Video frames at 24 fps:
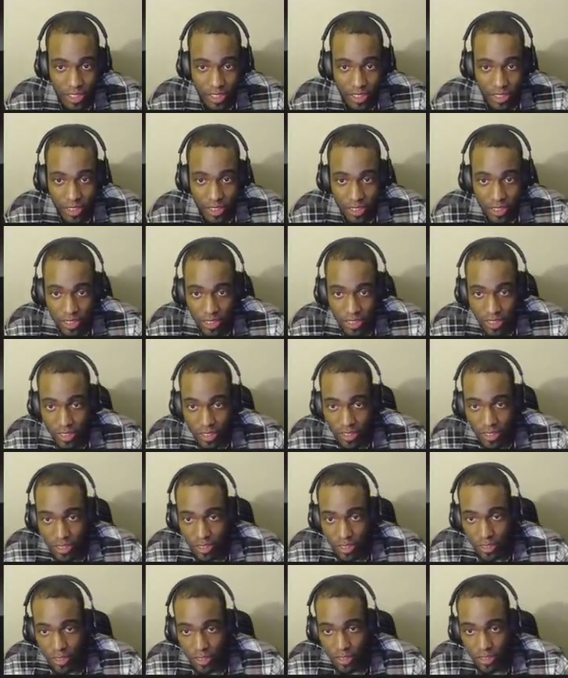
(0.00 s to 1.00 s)

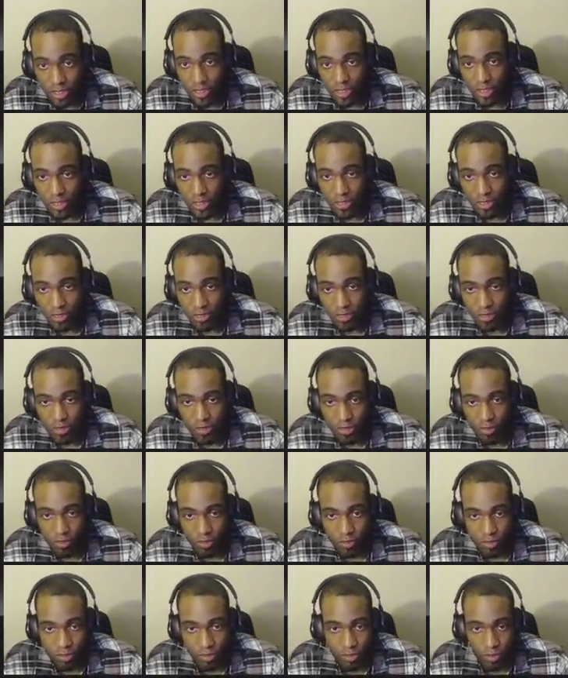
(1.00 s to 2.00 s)

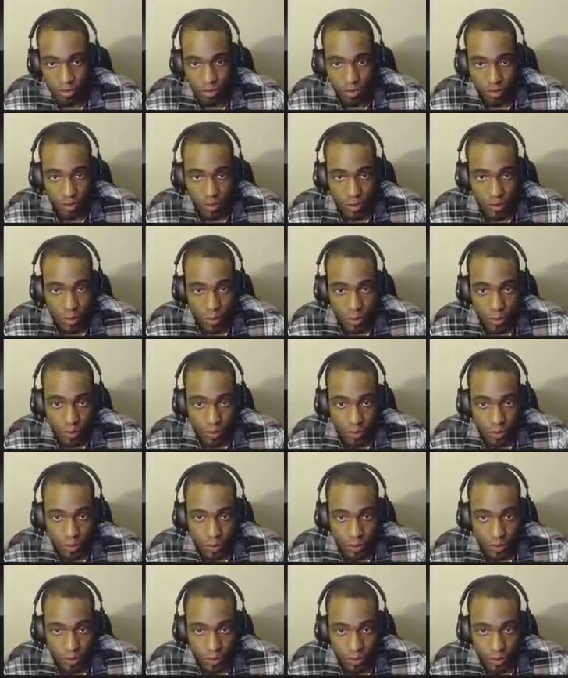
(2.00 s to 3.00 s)

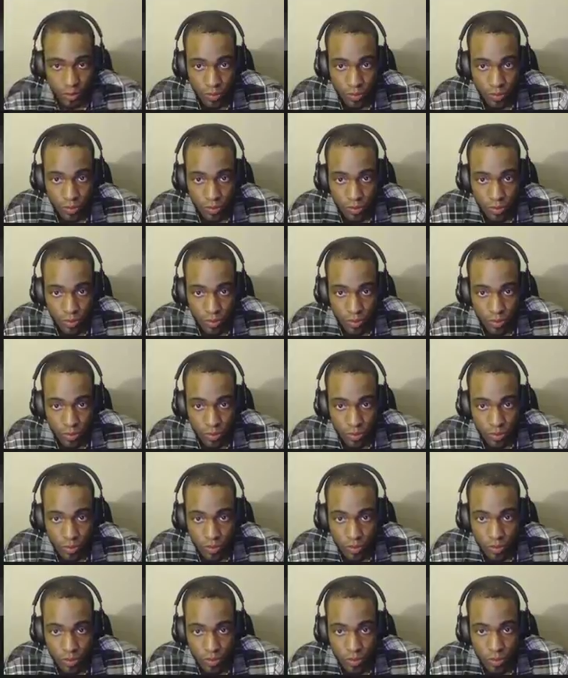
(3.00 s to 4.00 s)

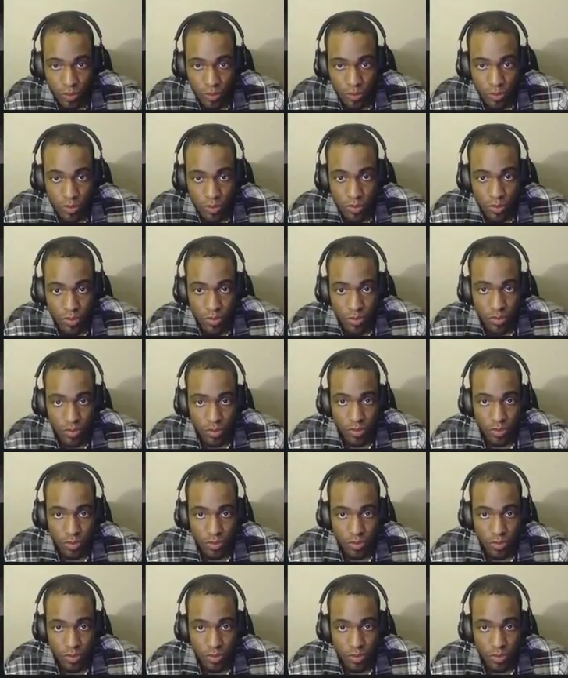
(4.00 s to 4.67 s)
Nobody speaks.